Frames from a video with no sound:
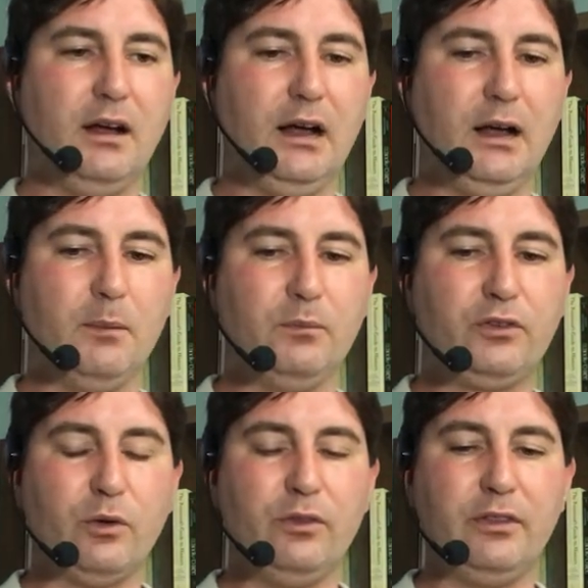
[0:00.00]
Um,
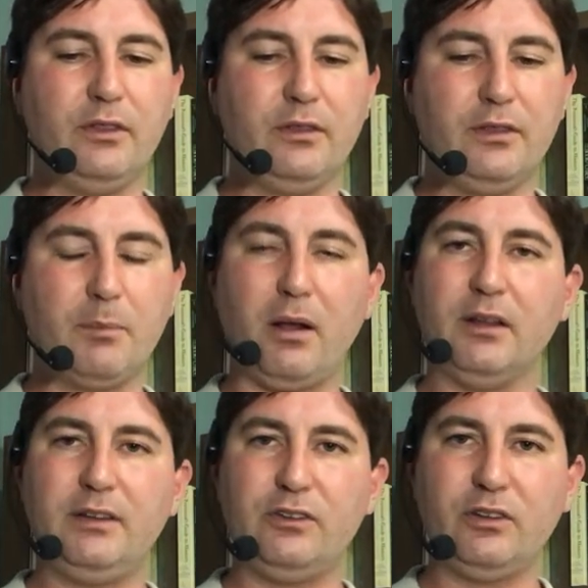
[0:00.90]
so the
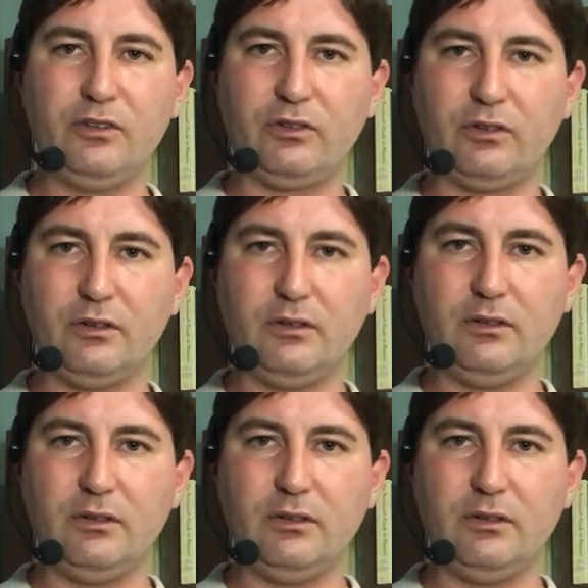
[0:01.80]
politicians,